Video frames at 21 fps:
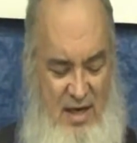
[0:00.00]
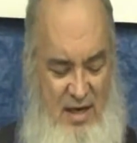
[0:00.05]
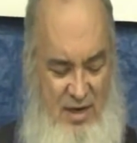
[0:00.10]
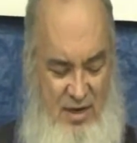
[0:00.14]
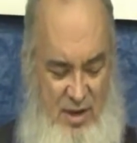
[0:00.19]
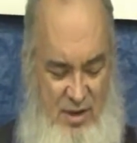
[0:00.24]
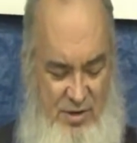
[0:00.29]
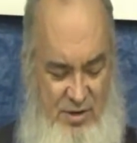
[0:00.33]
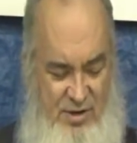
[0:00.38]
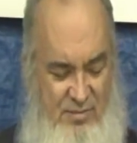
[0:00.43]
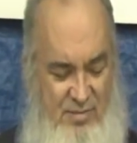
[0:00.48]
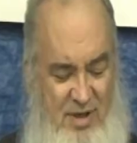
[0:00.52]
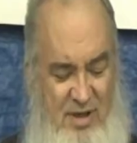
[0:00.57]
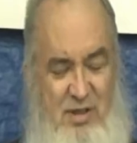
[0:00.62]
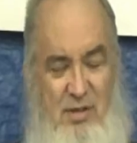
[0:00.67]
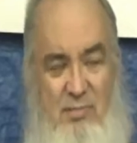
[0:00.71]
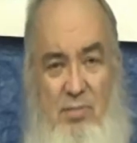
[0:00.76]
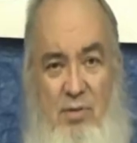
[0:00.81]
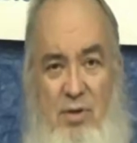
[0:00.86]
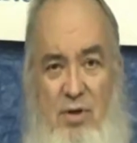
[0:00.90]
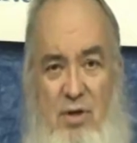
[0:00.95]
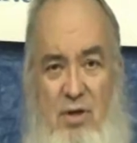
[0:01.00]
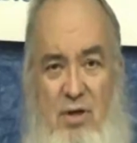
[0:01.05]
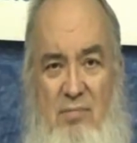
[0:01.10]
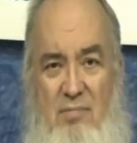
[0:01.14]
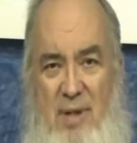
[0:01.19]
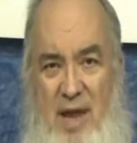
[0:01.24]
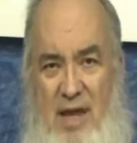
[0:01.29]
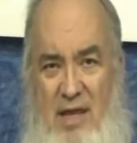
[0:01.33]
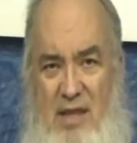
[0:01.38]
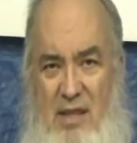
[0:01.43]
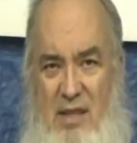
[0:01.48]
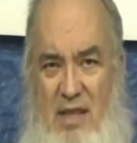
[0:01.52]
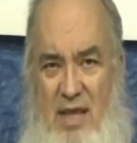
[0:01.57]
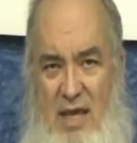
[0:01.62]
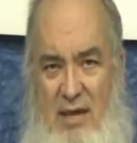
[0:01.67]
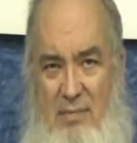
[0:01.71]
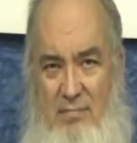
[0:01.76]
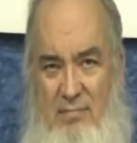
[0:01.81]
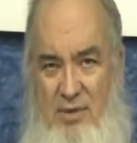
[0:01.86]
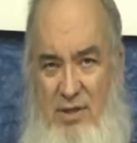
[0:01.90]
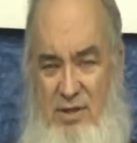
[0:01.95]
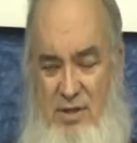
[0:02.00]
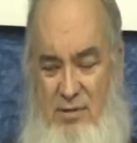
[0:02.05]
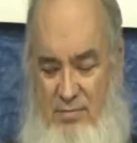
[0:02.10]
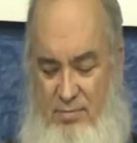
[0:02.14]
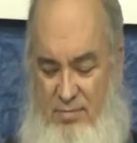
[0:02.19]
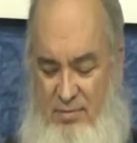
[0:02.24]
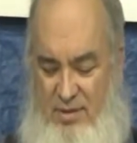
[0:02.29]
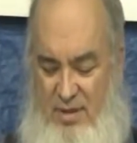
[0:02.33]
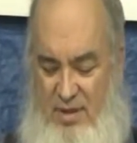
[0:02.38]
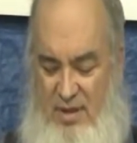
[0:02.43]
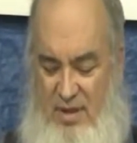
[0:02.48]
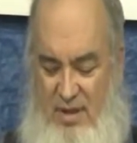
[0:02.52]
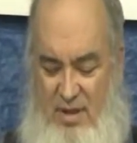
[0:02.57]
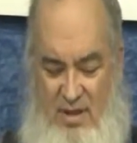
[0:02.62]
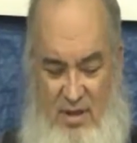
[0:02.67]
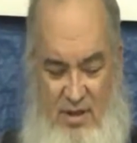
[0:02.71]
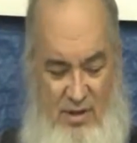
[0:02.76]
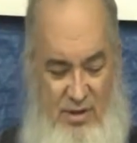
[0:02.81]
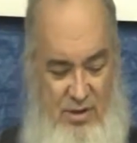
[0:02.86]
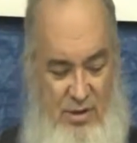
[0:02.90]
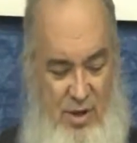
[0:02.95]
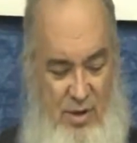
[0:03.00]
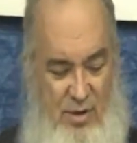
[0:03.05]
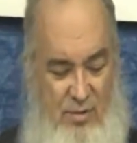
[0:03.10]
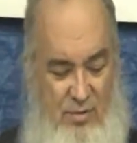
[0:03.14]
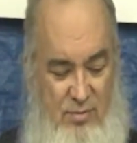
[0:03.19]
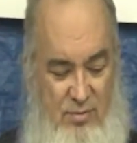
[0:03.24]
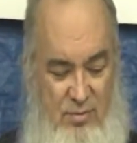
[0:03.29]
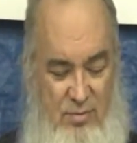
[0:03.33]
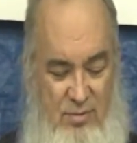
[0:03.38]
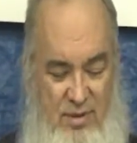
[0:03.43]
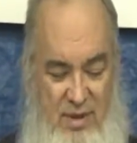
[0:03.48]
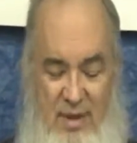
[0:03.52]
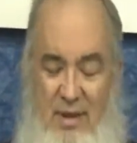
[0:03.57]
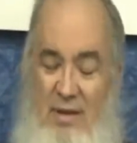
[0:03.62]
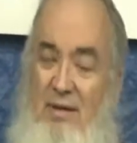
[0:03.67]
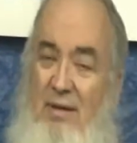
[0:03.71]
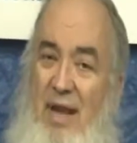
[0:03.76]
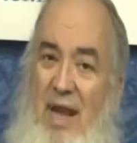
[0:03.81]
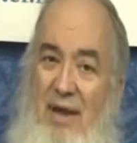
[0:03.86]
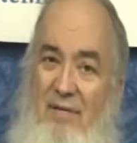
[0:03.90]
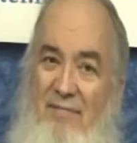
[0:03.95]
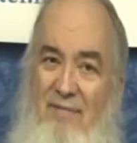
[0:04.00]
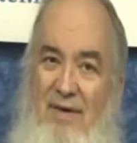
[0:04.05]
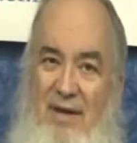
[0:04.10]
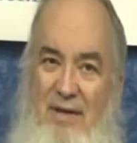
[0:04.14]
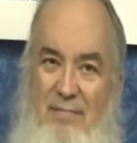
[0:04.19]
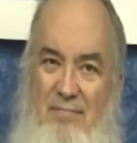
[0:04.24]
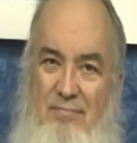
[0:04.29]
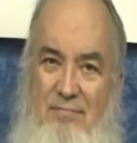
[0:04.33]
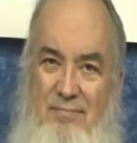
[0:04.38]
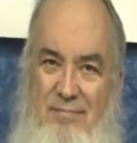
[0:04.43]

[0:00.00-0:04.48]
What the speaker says: It also makes a pretty good math lab too. So have fun.